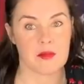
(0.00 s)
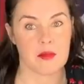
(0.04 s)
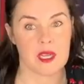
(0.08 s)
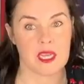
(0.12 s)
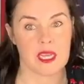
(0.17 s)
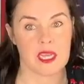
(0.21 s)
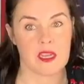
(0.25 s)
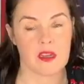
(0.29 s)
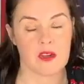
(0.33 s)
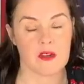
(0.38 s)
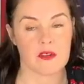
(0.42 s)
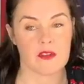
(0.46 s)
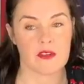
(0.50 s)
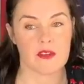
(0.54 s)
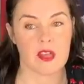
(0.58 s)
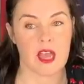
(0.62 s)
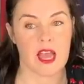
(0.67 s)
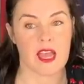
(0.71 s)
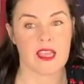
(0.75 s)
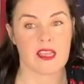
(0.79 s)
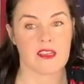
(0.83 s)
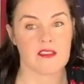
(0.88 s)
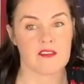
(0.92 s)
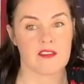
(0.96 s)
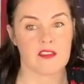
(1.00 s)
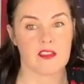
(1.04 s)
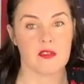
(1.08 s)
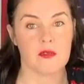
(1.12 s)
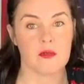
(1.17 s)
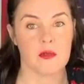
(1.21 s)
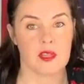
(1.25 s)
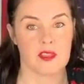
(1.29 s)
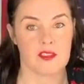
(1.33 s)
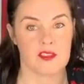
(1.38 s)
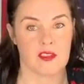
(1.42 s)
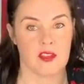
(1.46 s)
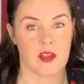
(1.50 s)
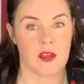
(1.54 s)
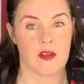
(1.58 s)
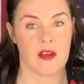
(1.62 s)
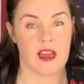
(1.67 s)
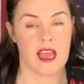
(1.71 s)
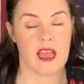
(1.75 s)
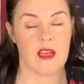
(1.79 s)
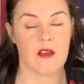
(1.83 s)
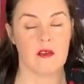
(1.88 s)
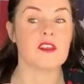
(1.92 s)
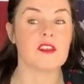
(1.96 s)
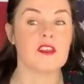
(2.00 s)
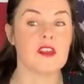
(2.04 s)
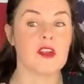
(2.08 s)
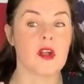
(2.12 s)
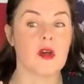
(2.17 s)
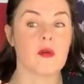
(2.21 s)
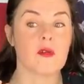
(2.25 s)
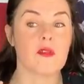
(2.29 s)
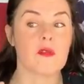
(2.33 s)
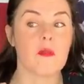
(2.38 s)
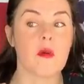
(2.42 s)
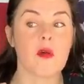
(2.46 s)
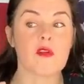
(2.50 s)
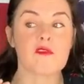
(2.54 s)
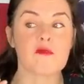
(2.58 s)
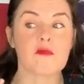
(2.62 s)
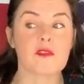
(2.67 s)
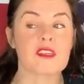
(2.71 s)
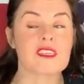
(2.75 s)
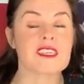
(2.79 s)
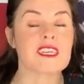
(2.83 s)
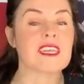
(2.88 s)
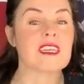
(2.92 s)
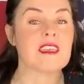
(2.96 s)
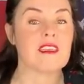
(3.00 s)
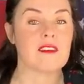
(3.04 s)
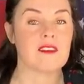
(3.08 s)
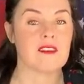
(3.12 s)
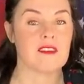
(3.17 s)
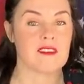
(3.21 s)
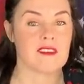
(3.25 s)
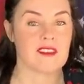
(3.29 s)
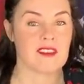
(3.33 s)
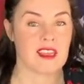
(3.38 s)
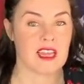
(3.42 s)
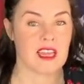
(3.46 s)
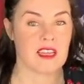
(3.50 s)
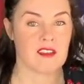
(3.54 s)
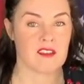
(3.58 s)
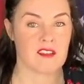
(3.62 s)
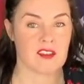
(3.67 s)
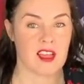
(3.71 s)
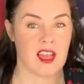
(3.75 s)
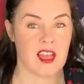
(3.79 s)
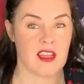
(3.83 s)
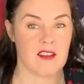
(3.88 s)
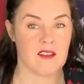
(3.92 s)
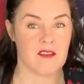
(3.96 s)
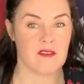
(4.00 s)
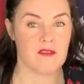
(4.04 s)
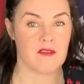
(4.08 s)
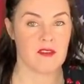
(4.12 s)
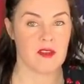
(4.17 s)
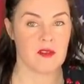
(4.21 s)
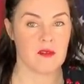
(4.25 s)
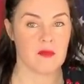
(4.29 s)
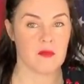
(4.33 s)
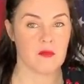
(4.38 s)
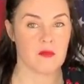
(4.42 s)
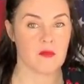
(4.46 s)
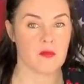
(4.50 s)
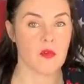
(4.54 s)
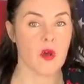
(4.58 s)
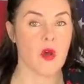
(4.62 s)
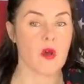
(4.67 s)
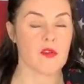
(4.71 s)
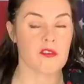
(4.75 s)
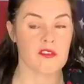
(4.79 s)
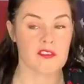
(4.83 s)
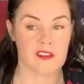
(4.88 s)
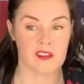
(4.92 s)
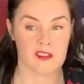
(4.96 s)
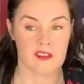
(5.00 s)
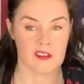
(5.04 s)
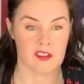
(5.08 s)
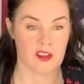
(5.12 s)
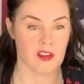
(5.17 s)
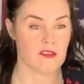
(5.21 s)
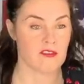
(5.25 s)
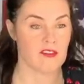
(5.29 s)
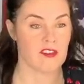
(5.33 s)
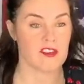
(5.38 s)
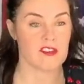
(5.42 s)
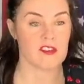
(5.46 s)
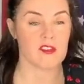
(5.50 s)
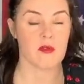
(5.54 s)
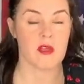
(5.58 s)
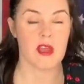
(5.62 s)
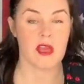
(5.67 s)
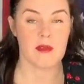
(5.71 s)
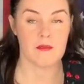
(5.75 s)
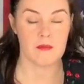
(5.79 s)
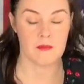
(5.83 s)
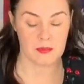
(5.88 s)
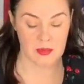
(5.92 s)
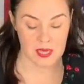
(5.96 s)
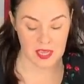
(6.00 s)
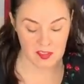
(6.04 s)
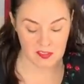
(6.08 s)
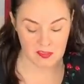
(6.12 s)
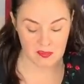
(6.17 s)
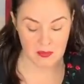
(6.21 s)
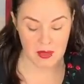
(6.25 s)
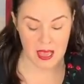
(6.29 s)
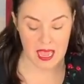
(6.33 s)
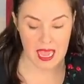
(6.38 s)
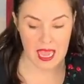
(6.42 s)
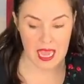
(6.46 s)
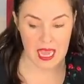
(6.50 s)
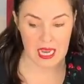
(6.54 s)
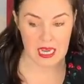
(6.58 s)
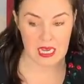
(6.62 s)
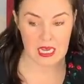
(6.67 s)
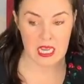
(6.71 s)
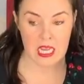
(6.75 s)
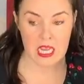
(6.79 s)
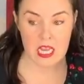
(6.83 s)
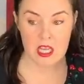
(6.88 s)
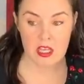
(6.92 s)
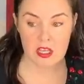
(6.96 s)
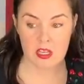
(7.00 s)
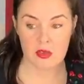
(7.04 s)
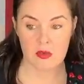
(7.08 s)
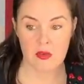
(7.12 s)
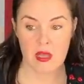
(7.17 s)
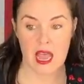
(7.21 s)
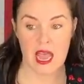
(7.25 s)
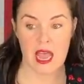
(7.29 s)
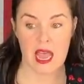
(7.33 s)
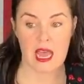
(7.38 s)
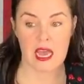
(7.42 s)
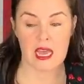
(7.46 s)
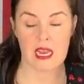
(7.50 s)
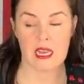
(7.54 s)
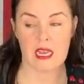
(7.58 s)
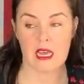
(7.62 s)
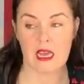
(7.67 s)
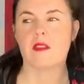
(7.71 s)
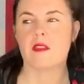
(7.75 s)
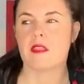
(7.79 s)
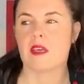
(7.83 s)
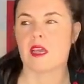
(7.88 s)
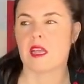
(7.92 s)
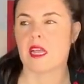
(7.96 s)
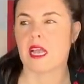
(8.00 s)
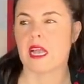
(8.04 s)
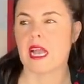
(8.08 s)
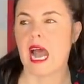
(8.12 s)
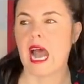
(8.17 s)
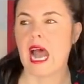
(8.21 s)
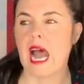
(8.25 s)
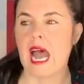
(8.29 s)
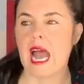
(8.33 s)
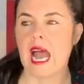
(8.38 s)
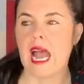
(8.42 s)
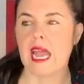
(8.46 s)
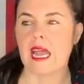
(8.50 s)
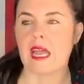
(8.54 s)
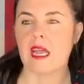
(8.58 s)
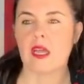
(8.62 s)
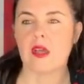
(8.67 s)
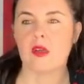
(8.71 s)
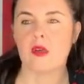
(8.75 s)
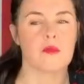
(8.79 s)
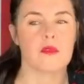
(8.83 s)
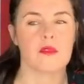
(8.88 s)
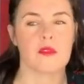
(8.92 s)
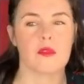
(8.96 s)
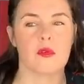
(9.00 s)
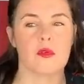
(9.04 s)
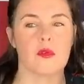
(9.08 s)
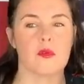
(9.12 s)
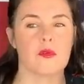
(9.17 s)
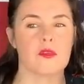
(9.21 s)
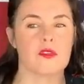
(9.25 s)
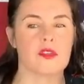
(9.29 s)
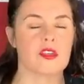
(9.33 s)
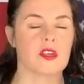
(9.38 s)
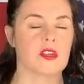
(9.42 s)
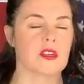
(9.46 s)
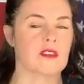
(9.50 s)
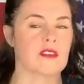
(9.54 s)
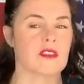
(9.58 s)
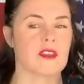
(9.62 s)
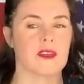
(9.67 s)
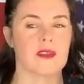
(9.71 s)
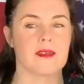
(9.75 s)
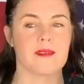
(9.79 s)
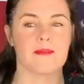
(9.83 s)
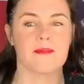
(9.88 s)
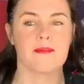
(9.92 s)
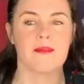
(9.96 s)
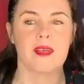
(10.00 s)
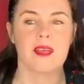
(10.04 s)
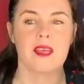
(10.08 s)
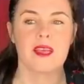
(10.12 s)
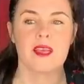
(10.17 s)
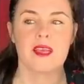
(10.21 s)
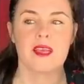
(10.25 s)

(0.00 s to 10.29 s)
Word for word: week, or I guess two weeks ago now, you know, the most ridiculous things kind of rose to the surface. You had Beef Man, you had the guy who took the